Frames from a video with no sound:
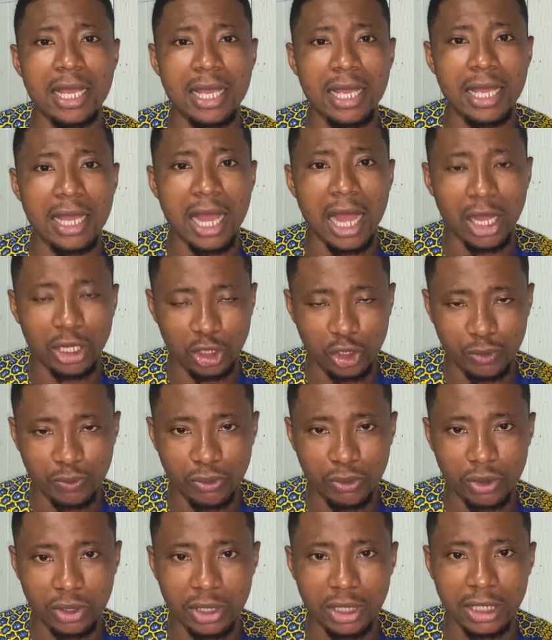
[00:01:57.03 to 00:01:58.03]

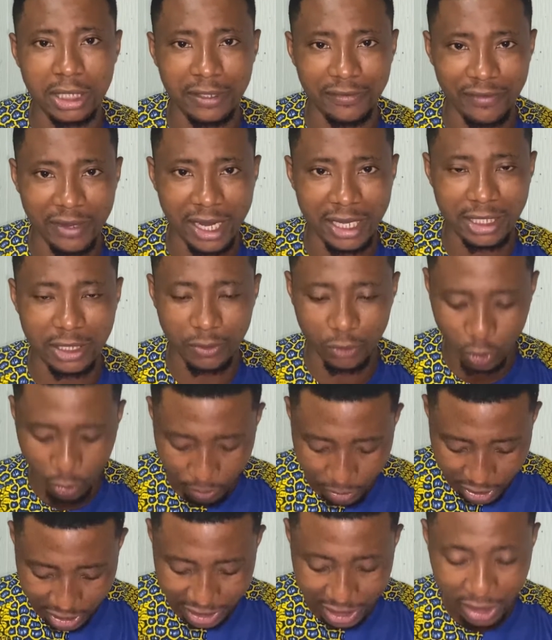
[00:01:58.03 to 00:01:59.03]
Output device. So
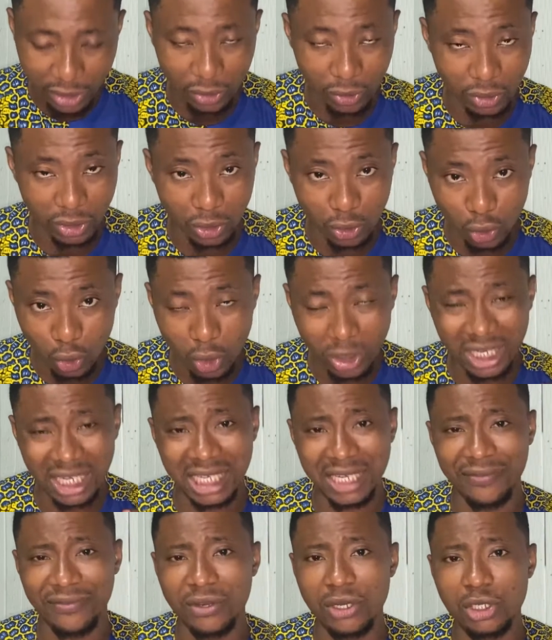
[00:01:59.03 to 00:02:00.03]
please take note. Know the
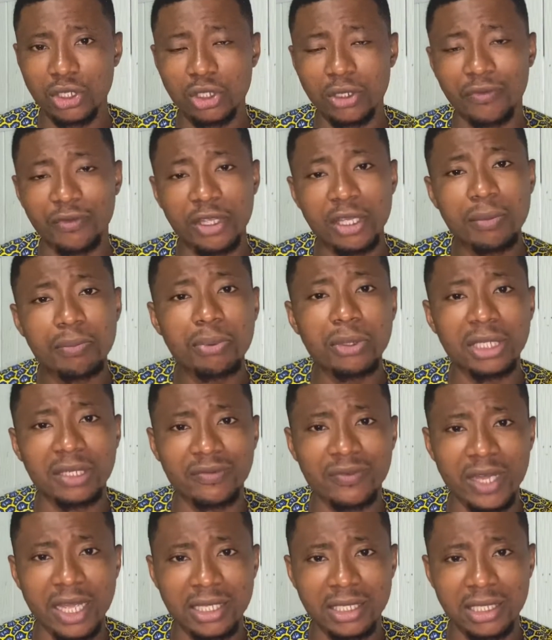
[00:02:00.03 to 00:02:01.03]
definition of input
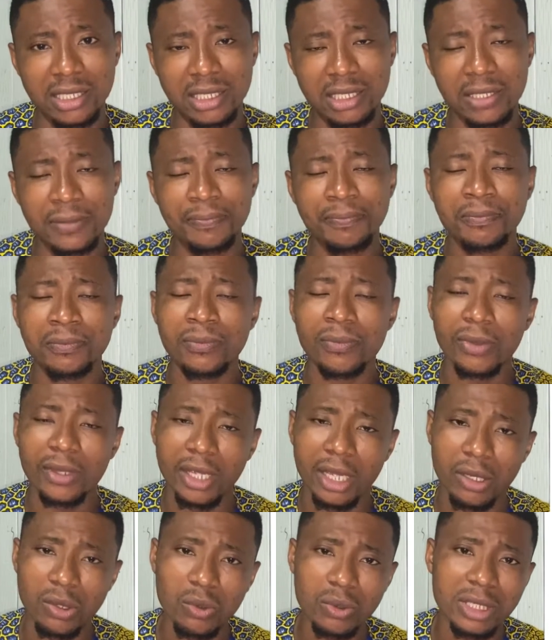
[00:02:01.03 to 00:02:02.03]
devices and
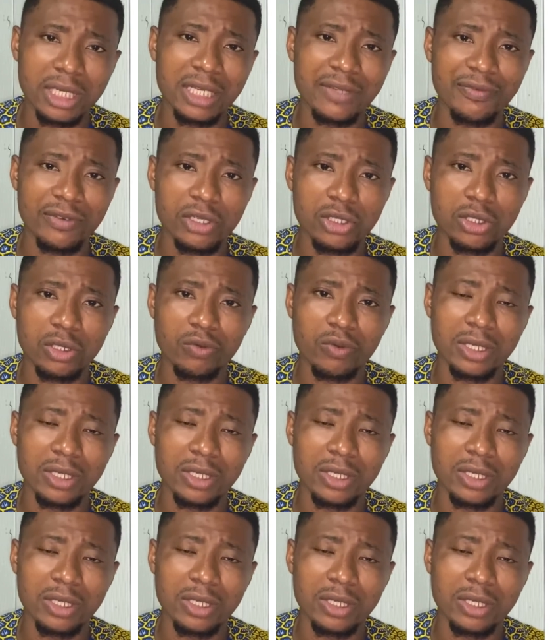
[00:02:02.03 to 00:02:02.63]
know the definition of what?